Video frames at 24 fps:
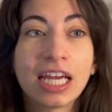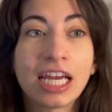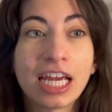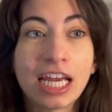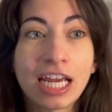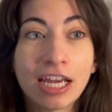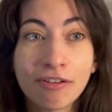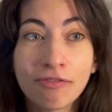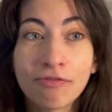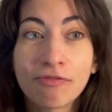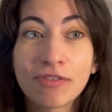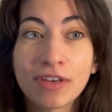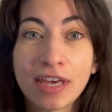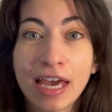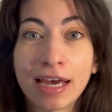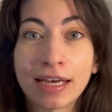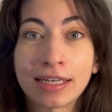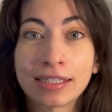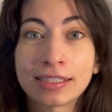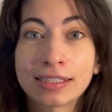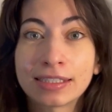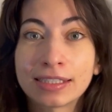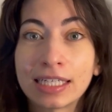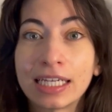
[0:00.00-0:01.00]
If
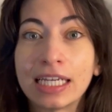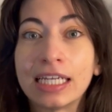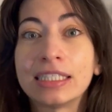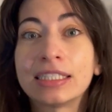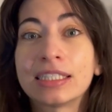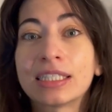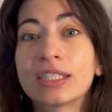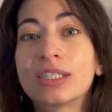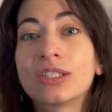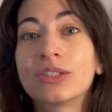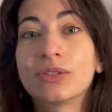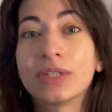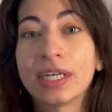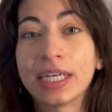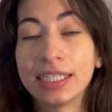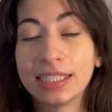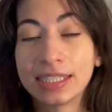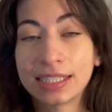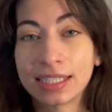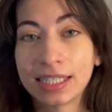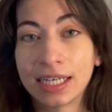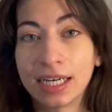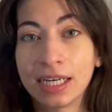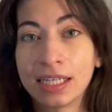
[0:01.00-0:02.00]
yes, it's a great
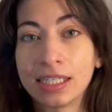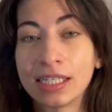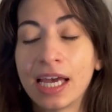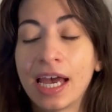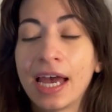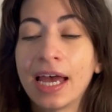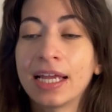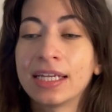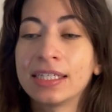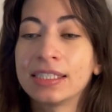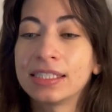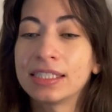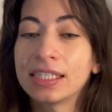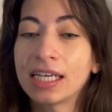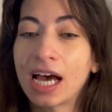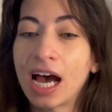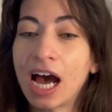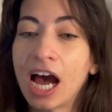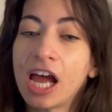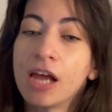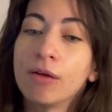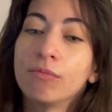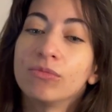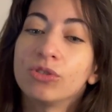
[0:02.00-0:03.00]
sign and
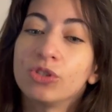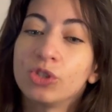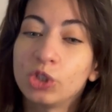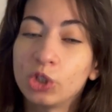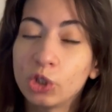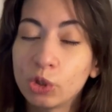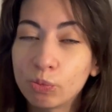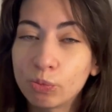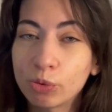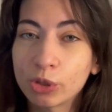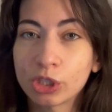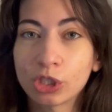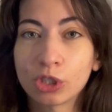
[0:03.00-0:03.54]
I'm super,